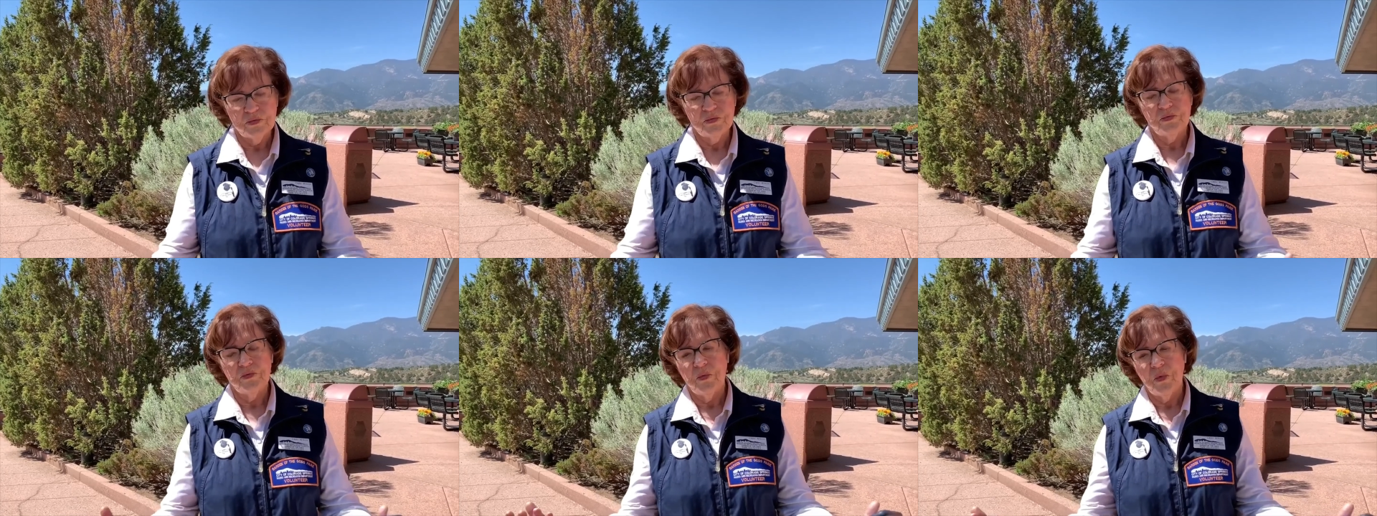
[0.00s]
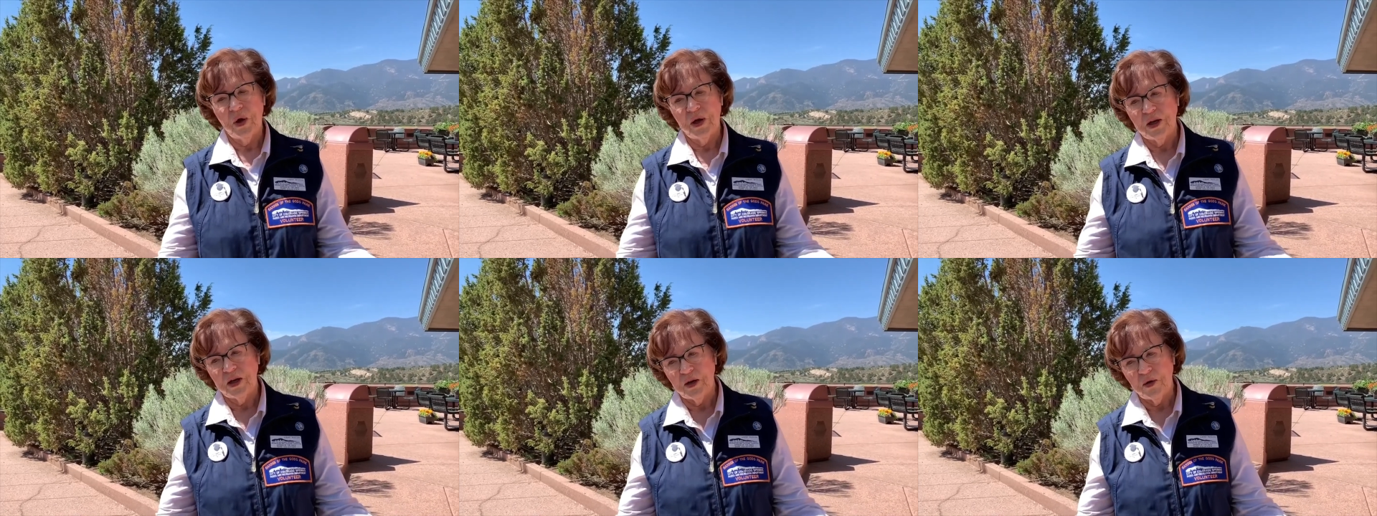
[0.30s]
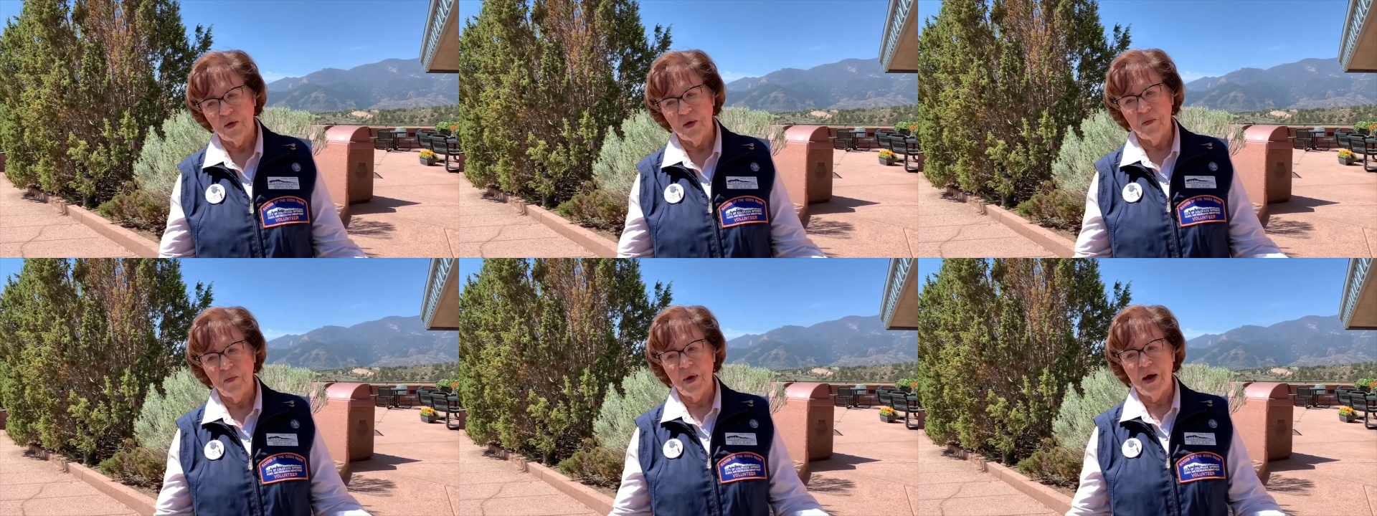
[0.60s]
want to
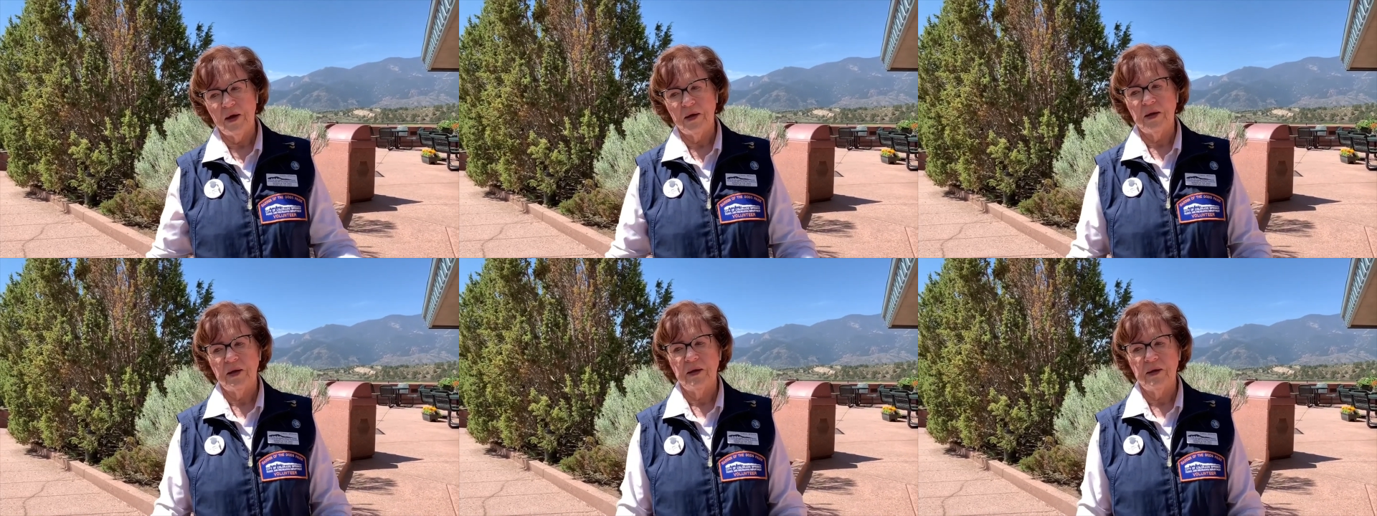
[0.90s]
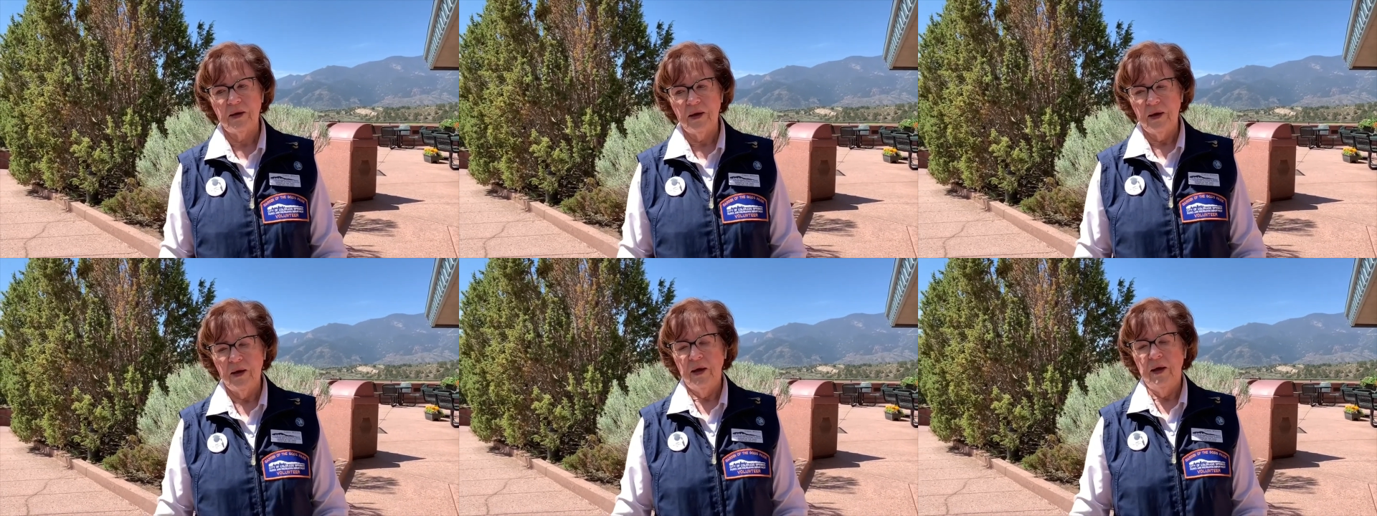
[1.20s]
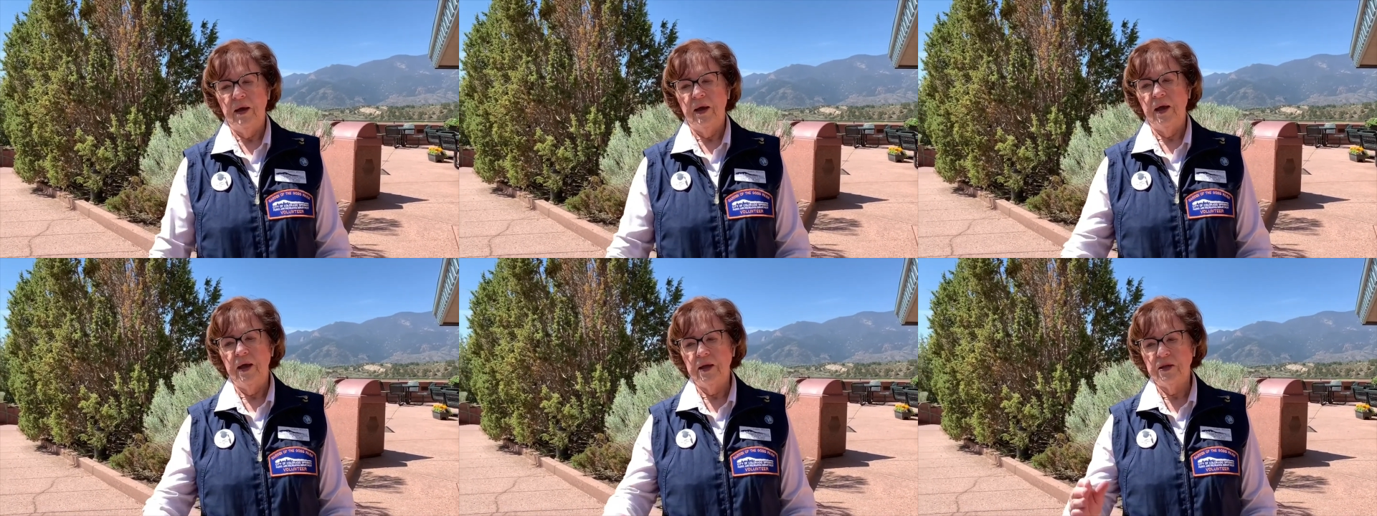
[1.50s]
know about it.
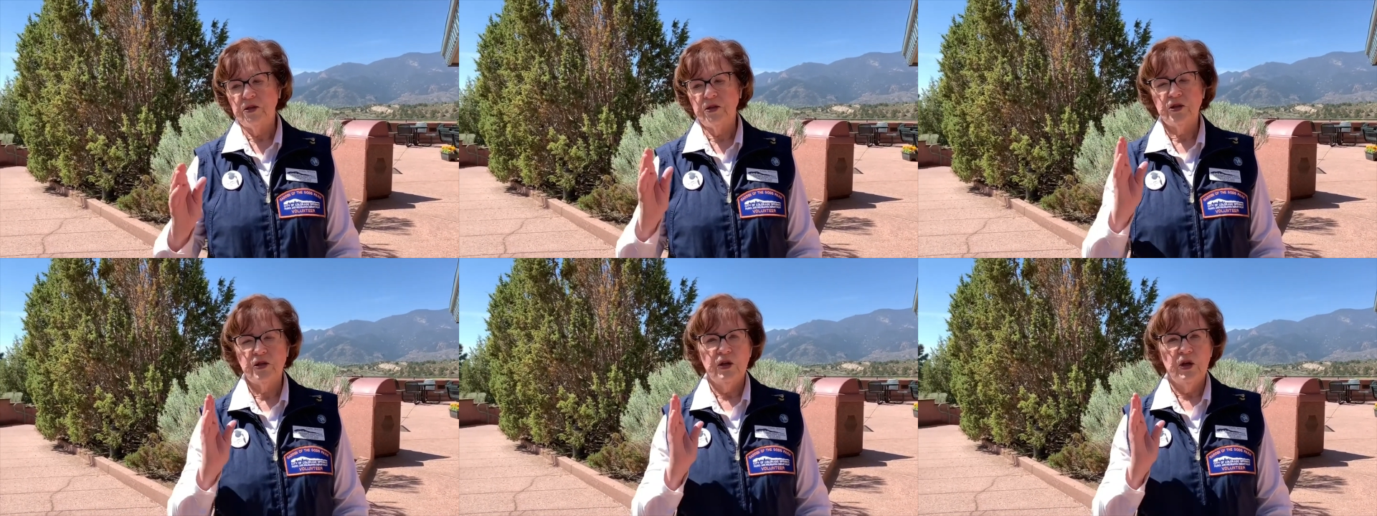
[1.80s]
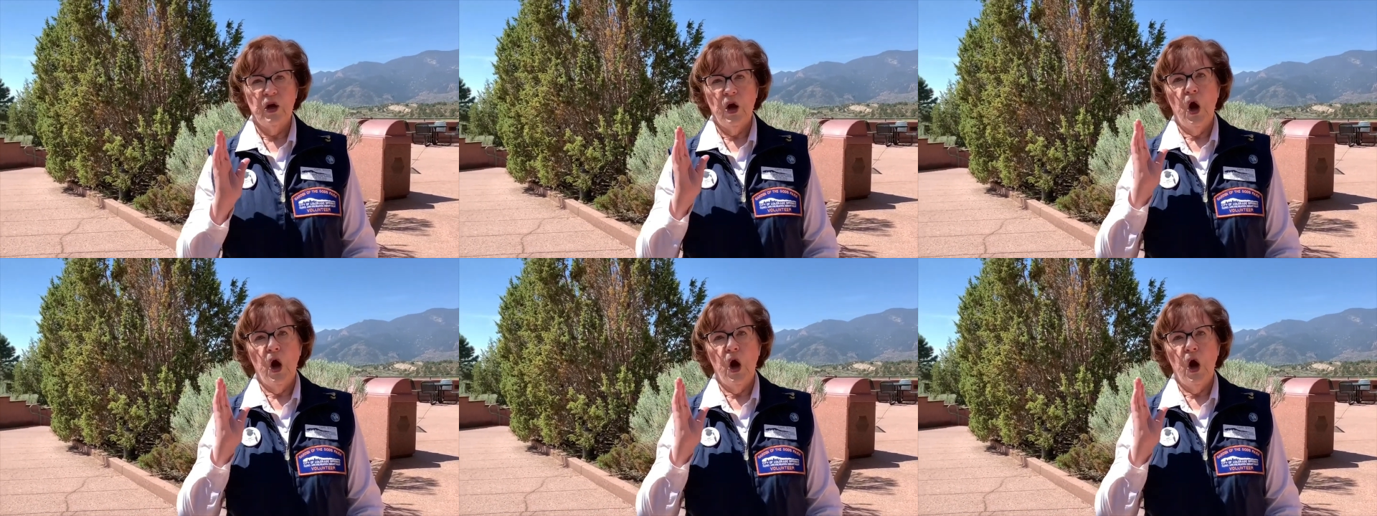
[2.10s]
It's